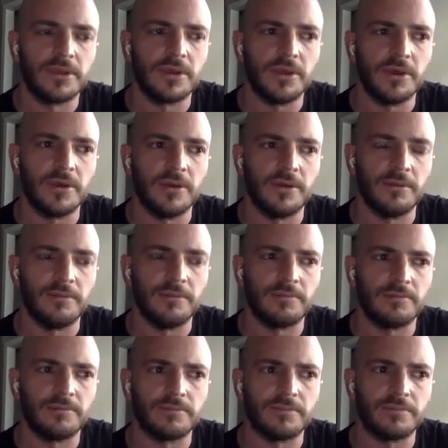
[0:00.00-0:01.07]

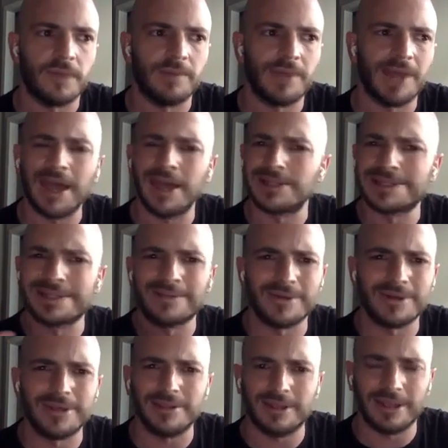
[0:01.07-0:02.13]
I mean, I had
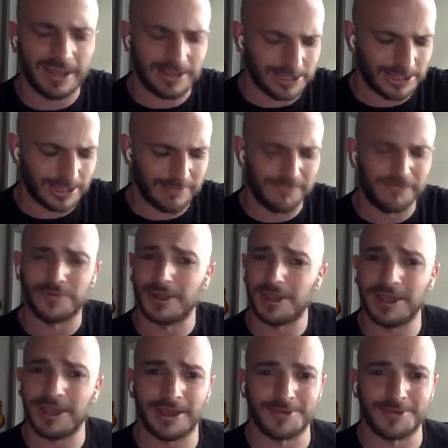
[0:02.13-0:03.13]
somebody at Chick-fil-A.